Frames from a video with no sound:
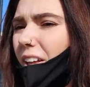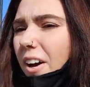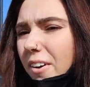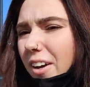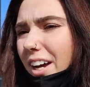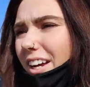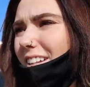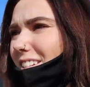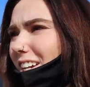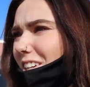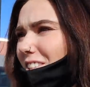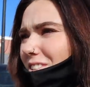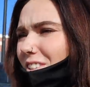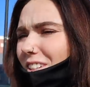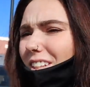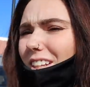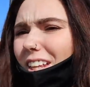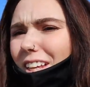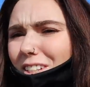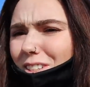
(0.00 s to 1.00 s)
Okay, it's
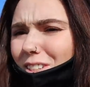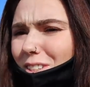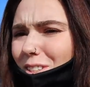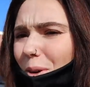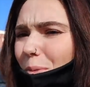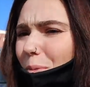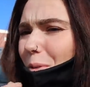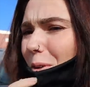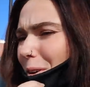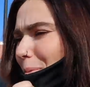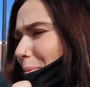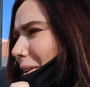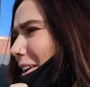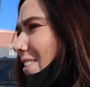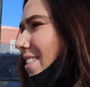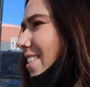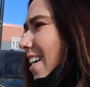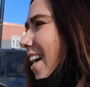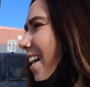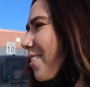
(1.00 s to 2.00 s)
actually like so warm
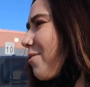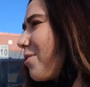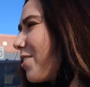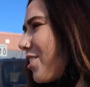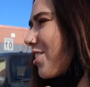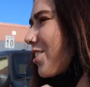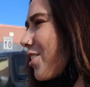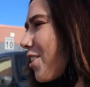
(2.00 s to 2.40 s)
outside, which is